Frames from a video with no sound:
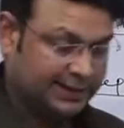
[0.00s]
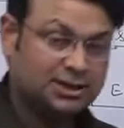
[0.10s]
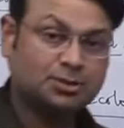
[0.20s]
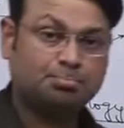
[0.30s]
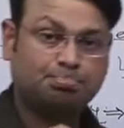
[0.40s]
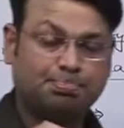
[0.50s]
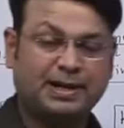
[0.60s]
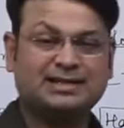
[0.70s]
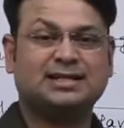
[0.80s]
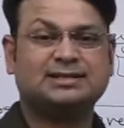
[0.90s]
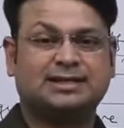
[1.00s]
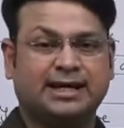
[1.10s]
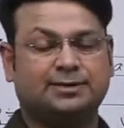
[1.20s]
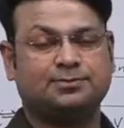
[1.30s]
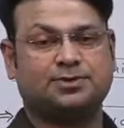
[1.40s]
in present
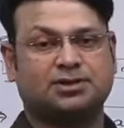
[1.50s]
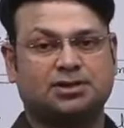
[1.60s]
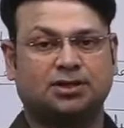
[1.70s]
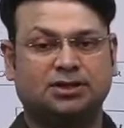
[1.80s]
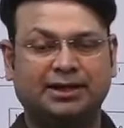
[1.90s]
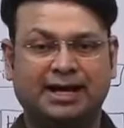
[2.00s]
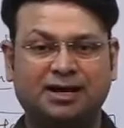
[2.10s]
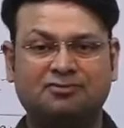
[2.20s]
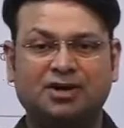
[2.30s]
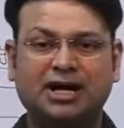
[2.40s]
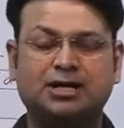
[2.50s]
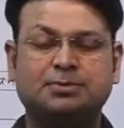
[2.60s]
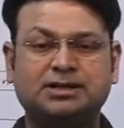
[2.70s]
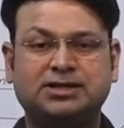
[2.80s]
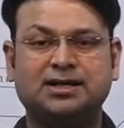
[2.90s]
times, the
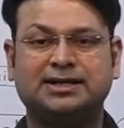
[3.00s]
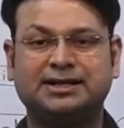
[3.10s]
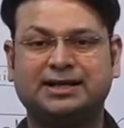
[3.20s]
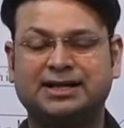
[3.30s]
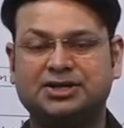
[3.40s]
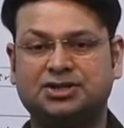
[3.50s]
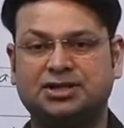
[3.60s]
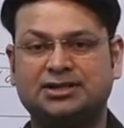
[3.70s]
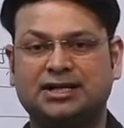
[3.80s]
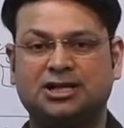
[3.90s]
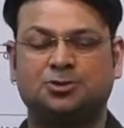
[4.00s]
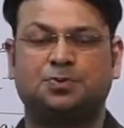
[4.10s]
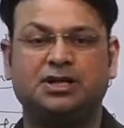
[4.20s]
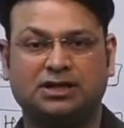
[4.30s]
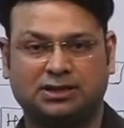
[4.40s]
environmental degradation is at its
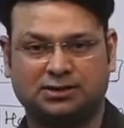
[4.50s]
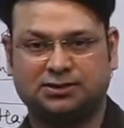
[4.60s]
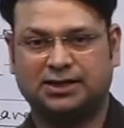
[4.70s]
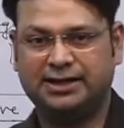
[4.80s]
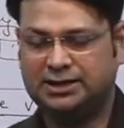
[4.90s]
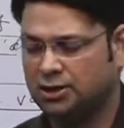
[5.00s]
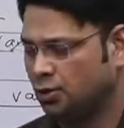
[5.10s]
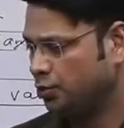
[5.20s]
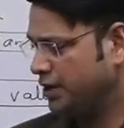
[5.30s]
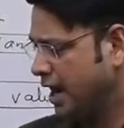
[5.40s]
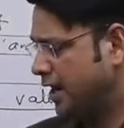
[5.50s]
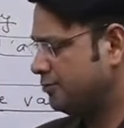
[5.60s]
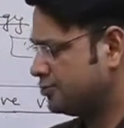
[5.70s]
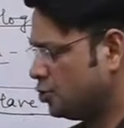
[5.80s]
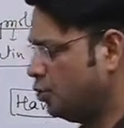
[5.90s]
peak, right? We
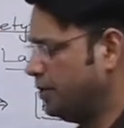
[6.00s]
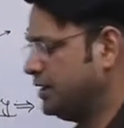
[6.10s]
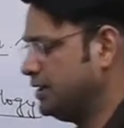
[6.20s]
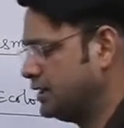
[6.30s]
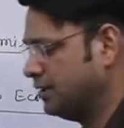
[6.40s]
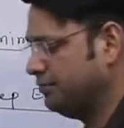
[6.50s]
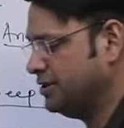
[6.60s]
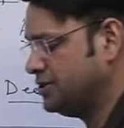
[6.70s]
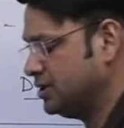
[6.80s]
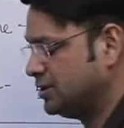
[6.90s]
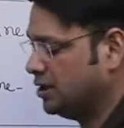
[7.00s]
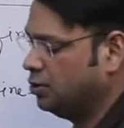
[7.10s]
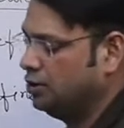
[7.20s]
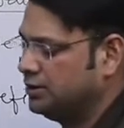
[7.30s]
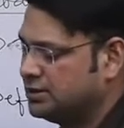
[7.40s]
have so many conventions and
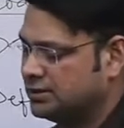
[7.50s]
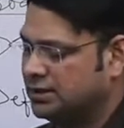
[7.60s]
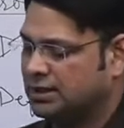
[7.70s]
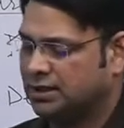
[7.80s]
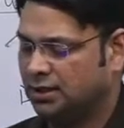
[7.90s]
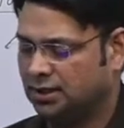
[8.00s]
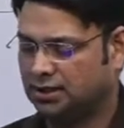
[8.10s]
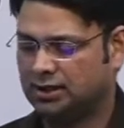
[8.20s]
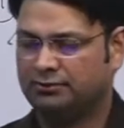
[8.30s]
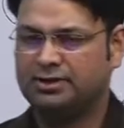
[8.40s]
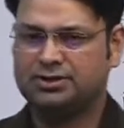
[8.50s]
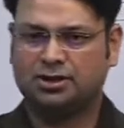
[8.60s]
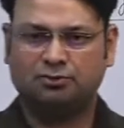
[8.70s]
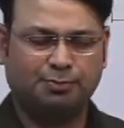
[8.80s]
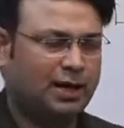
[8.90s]
all this
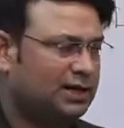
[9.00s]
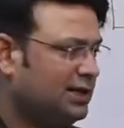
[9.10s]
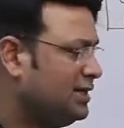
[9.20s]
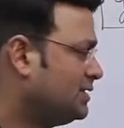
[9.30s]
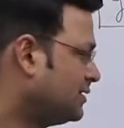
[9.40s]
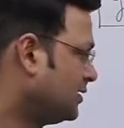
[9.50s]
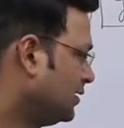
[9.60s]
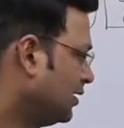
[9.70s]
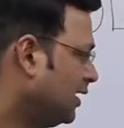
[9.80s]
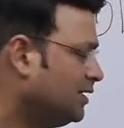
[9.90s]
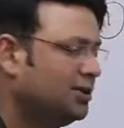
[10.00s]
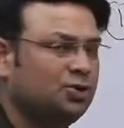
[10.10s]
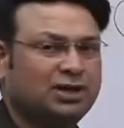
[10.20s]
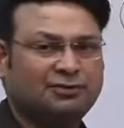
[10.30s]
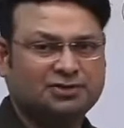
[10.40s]
convention of parties under
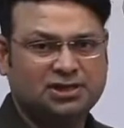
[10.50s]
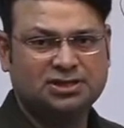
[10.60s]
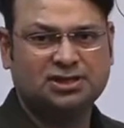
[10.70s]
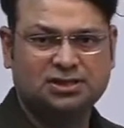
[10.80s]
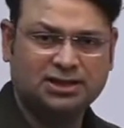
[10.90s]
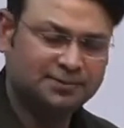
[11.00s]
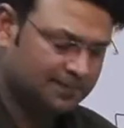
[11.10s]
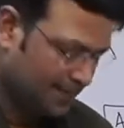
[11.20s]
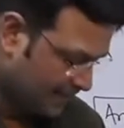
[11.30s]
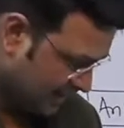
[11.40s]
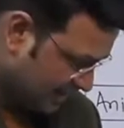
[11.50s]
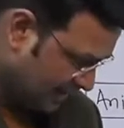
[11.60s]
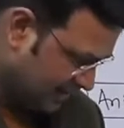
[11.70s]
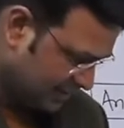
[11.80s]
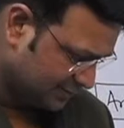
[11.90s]
UNFCCC,
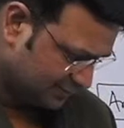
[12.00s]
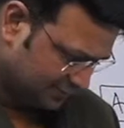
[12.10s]
right?